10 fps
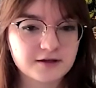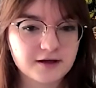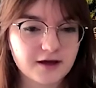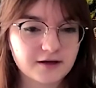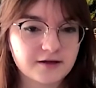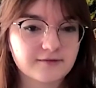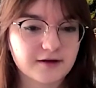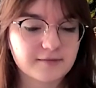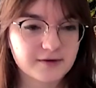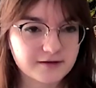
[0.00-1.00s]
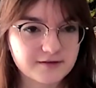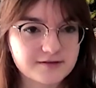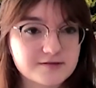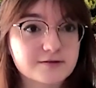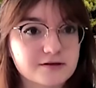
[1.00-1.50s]
and he recommended
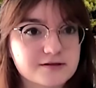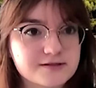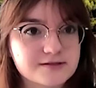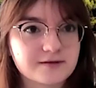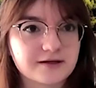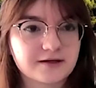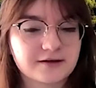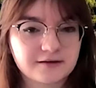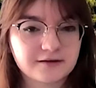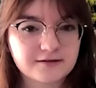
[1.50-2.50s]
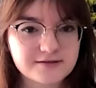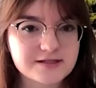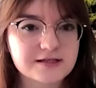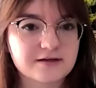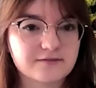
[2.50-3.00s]
this course to me to
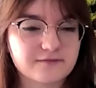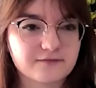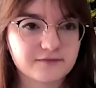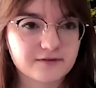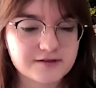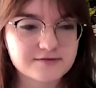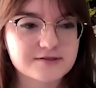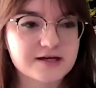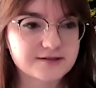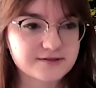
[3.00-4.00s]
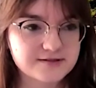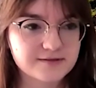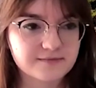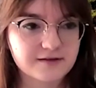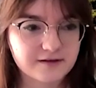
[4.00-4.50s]
see if this was actually
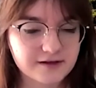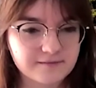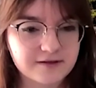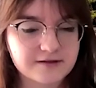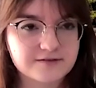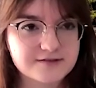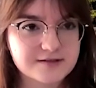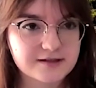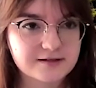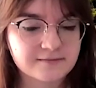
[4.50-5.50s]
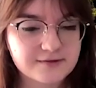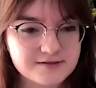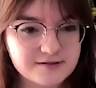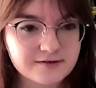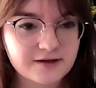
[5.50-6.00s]
something that I'd be interested in
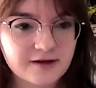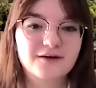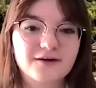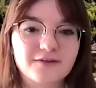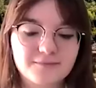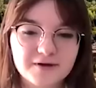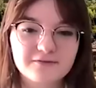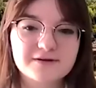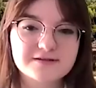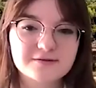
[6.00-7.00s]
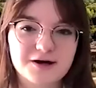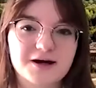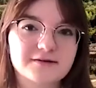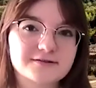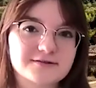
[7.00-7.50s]
pursuing. The big reason why I
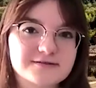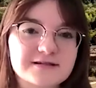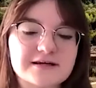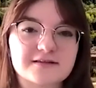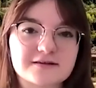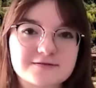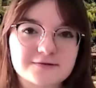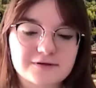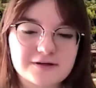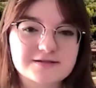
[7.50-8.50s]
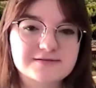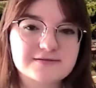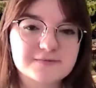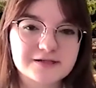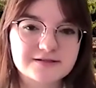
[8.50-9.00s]
chose to take this course
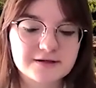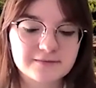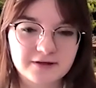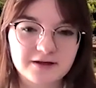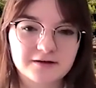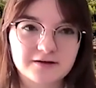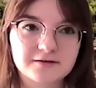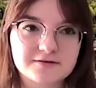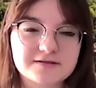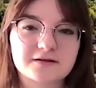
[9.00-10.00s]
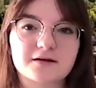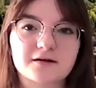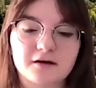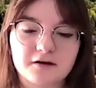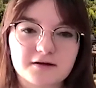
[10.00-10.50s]
is because I plan on studying
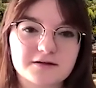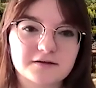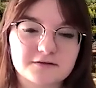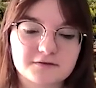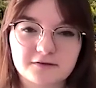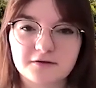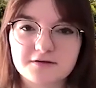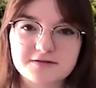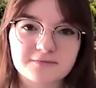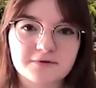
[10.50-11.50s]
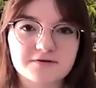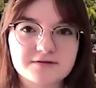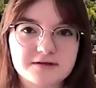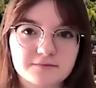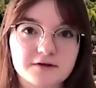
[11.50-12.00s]
architecture or a similar
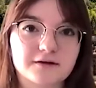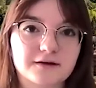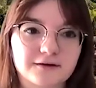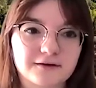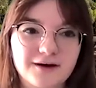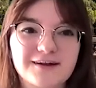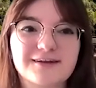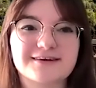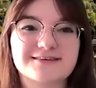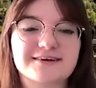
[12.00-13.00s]
subject in college.